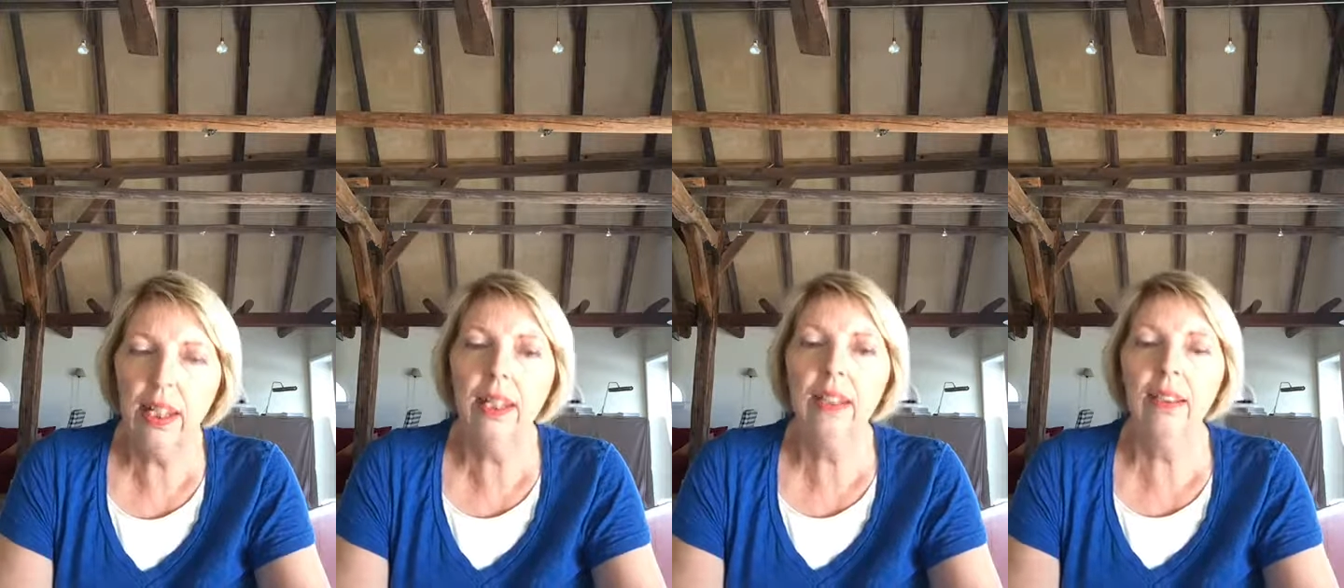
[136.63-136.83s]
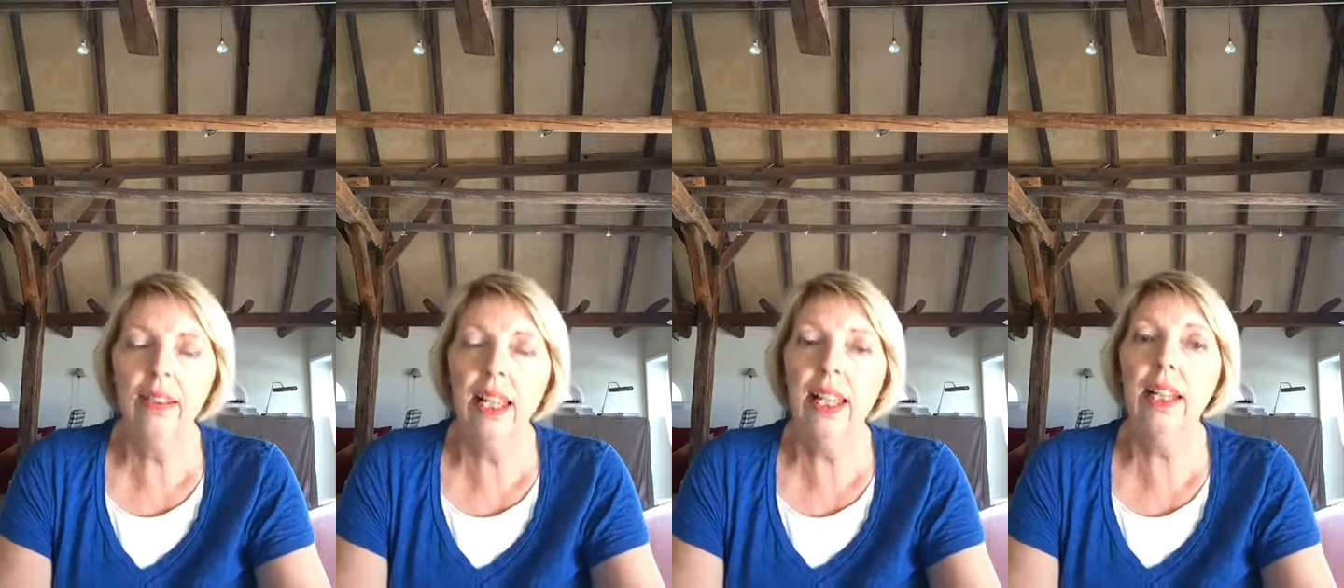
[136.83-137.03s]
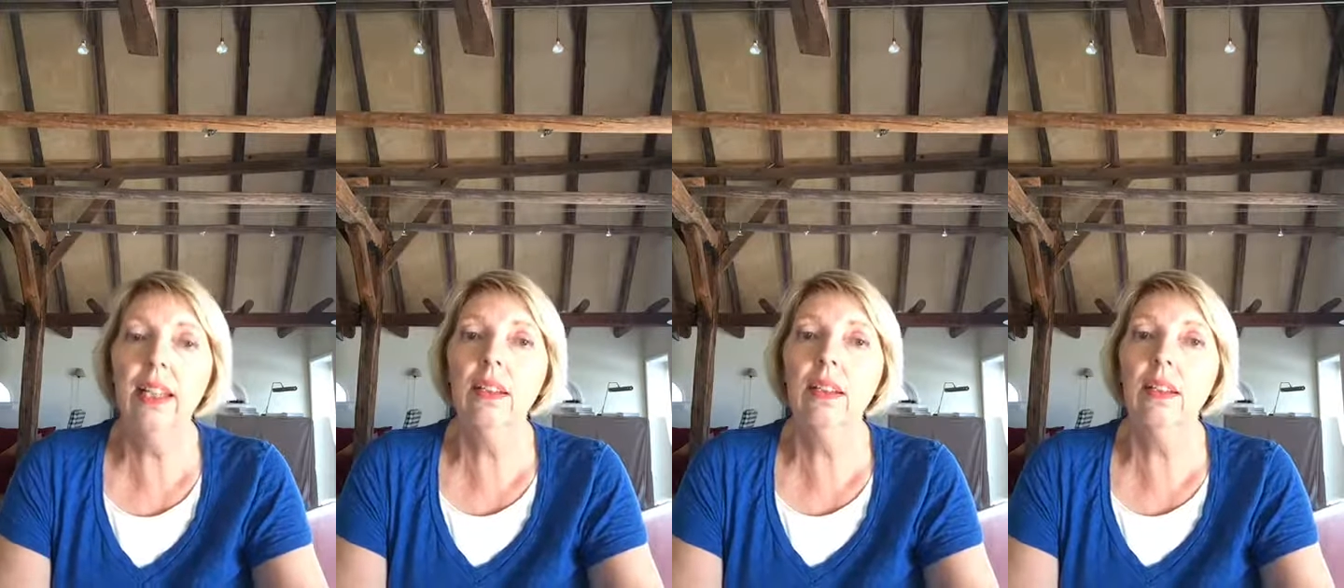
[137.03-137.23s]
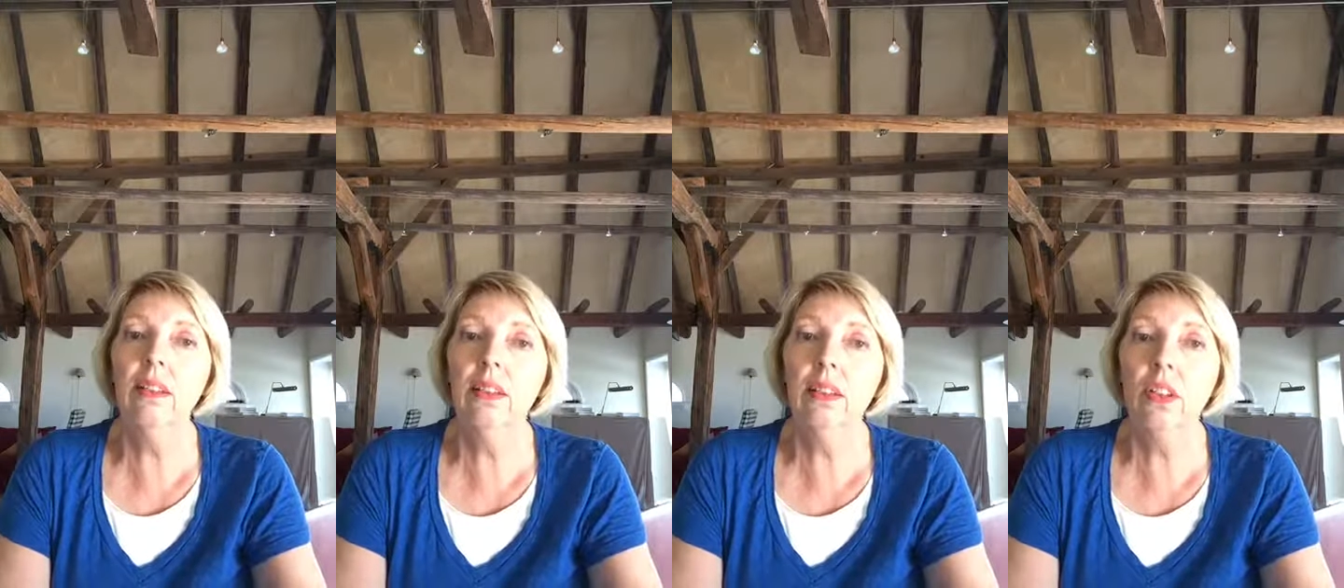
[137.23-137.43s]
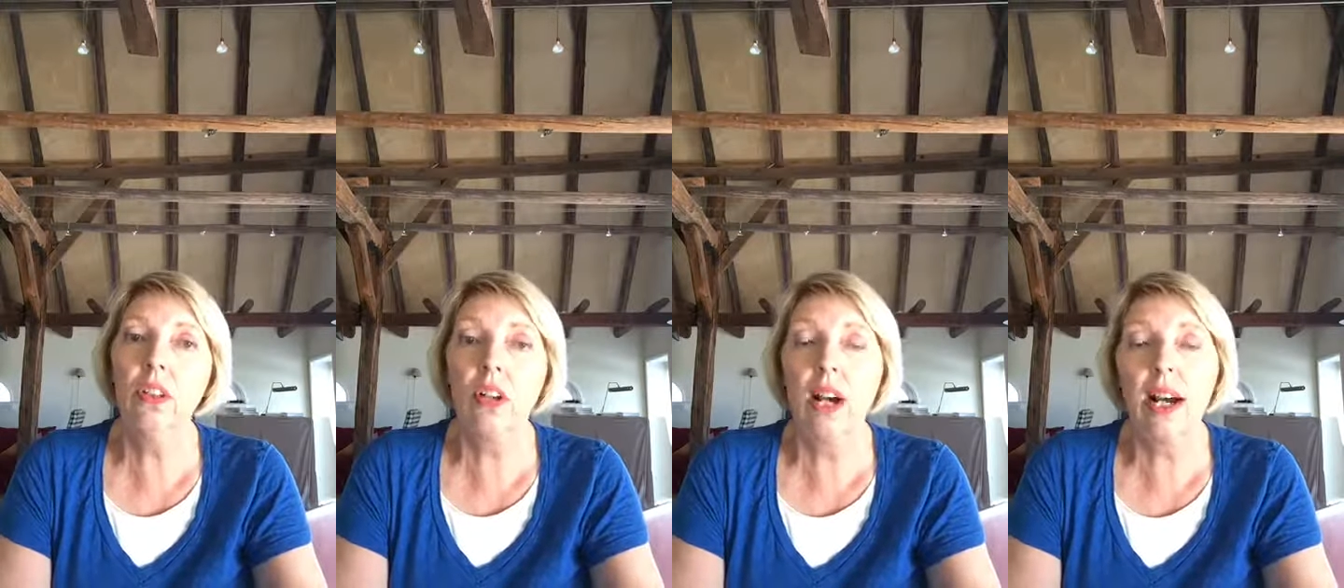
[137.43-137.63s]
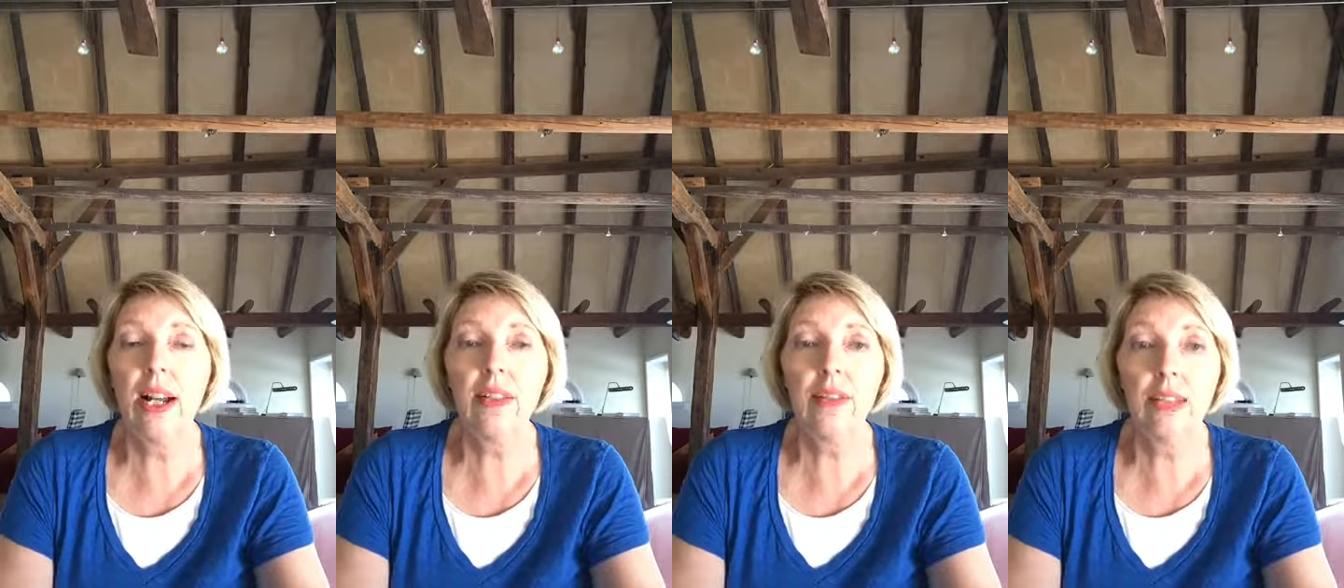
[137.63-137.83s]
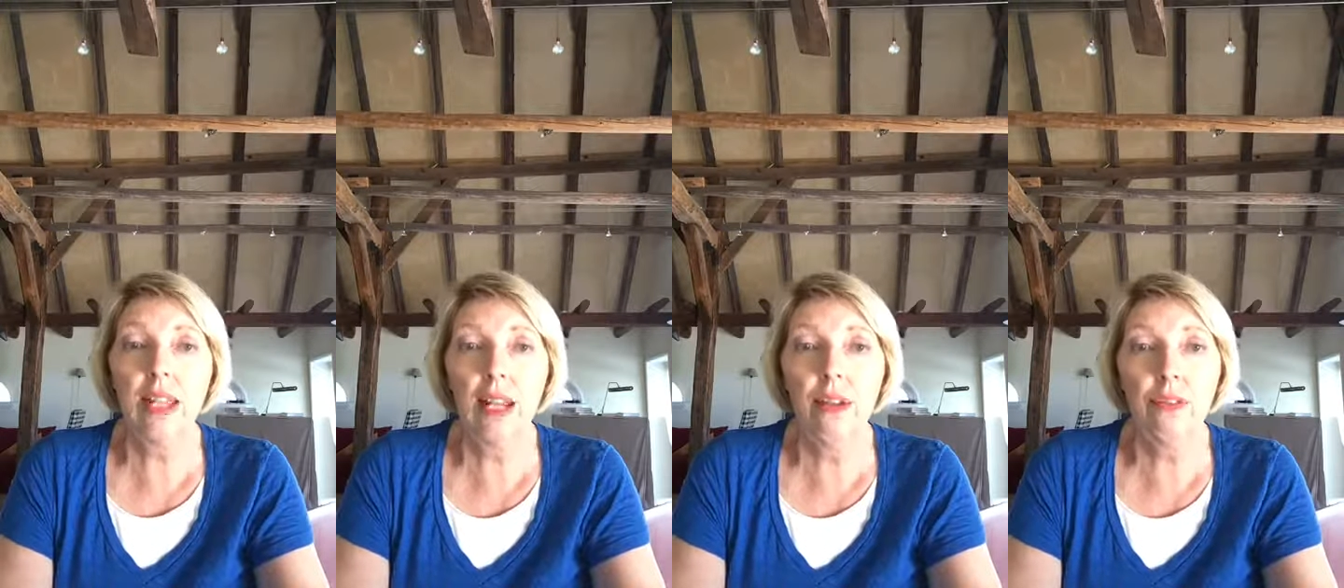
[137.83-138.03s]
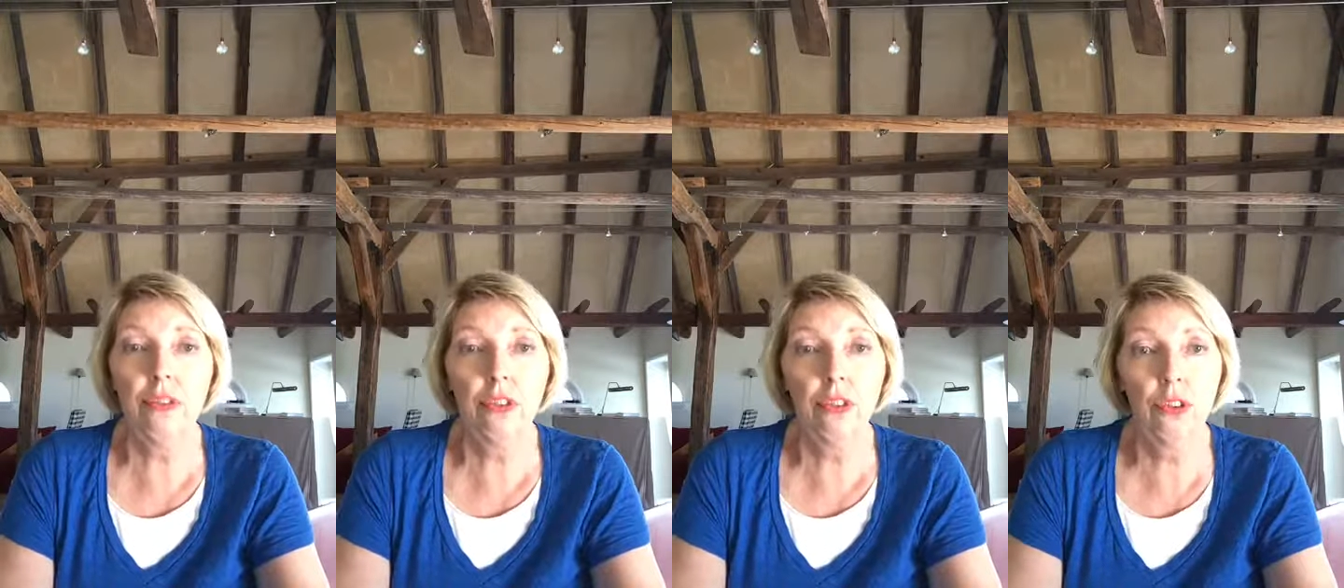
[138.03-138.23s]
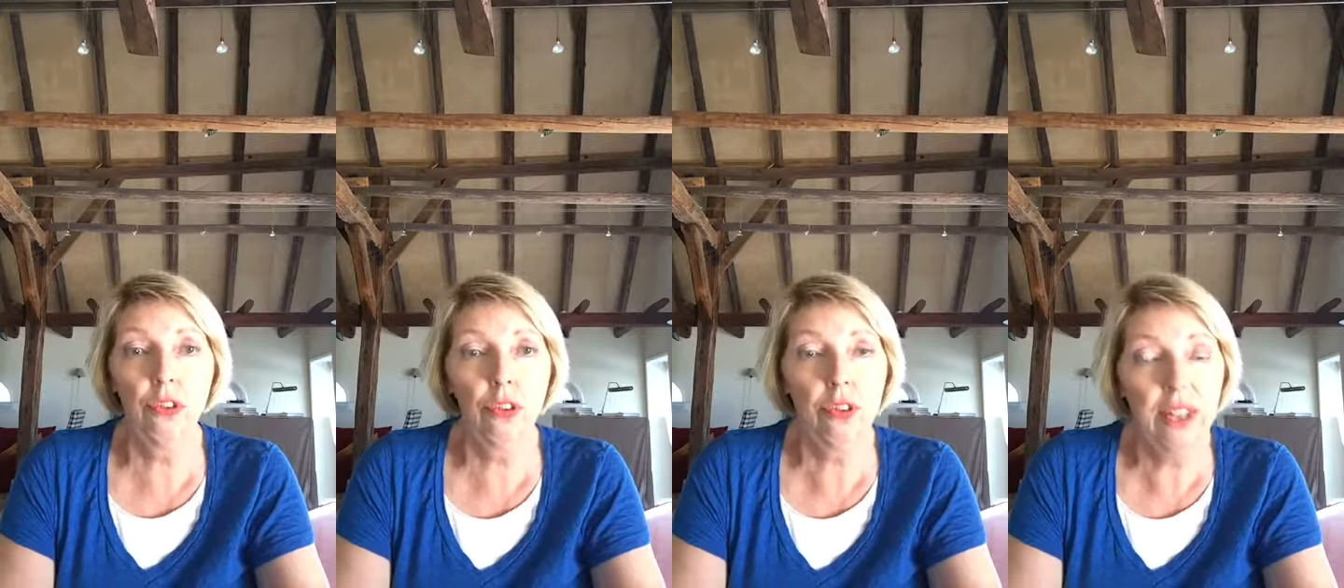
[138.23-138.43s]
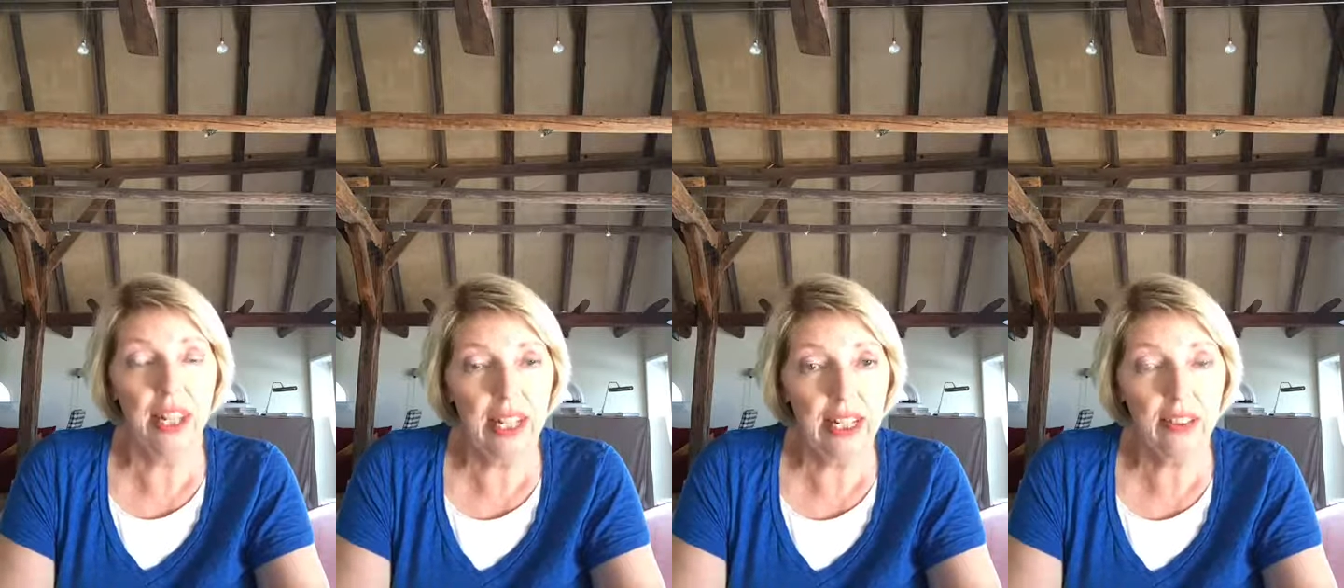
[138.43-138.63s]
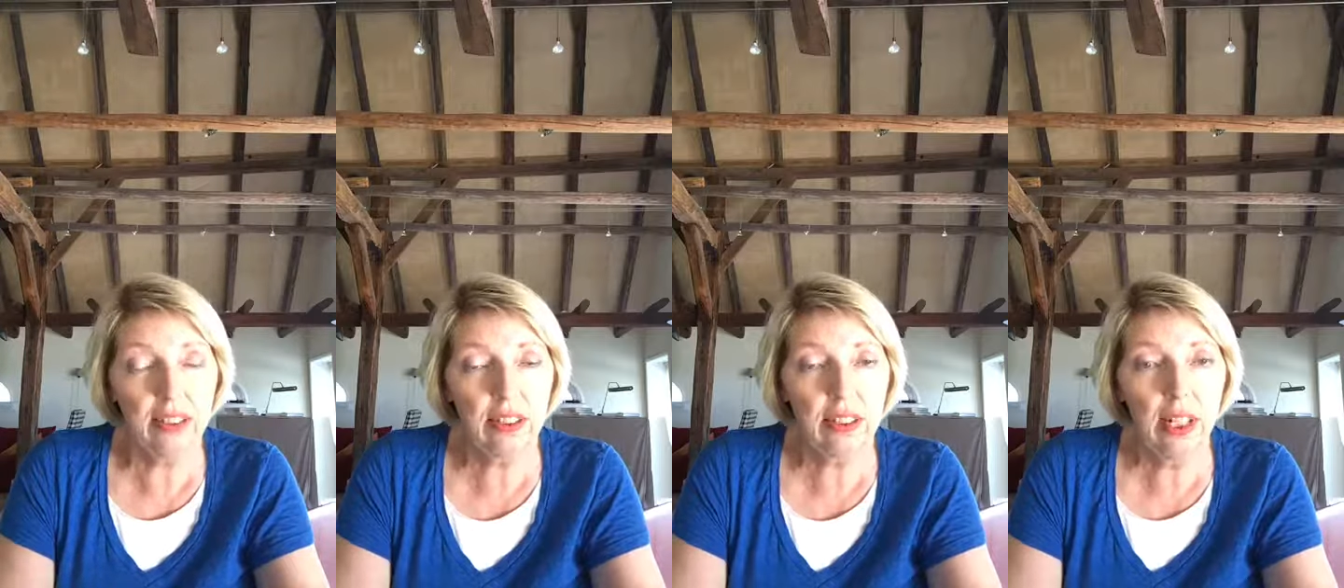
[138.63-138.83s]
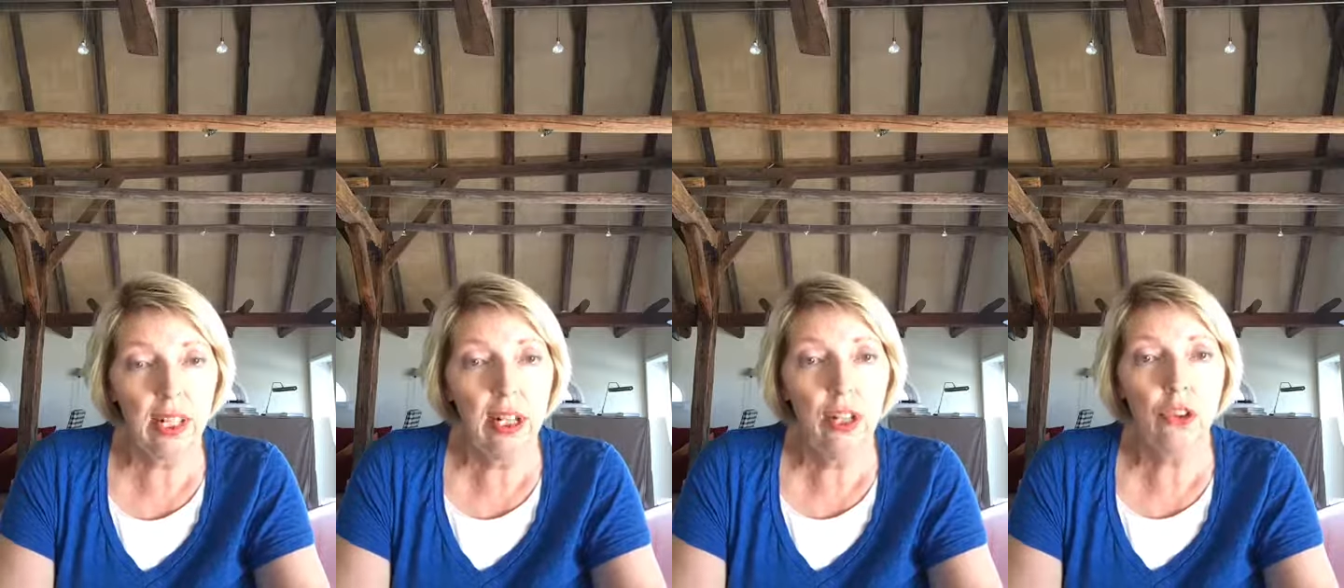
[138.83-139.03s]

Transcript: then the gods have to do this.